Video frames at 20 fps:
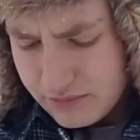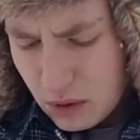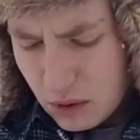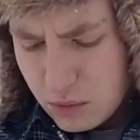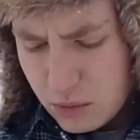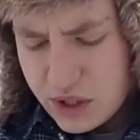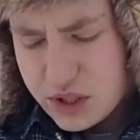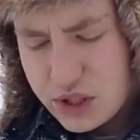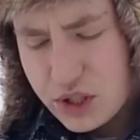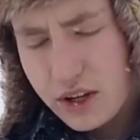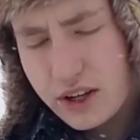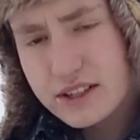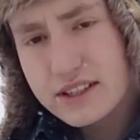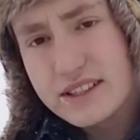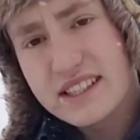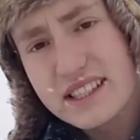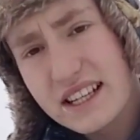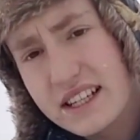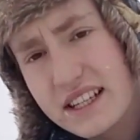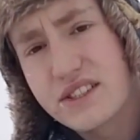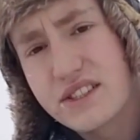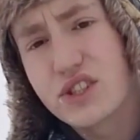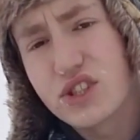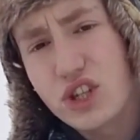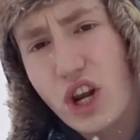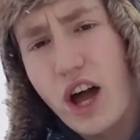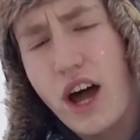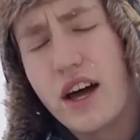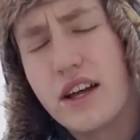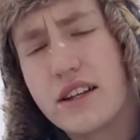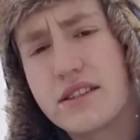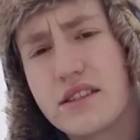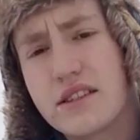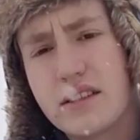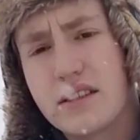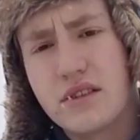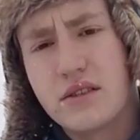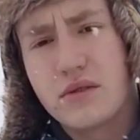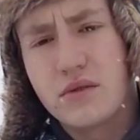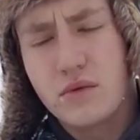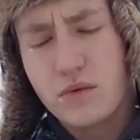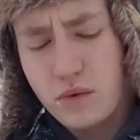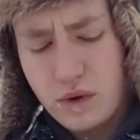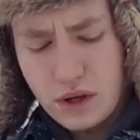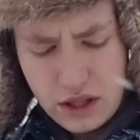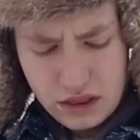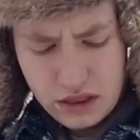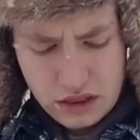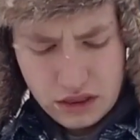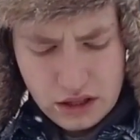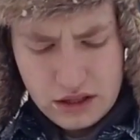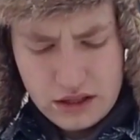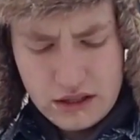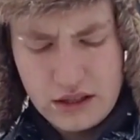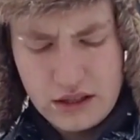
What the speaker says: We took 6 shots with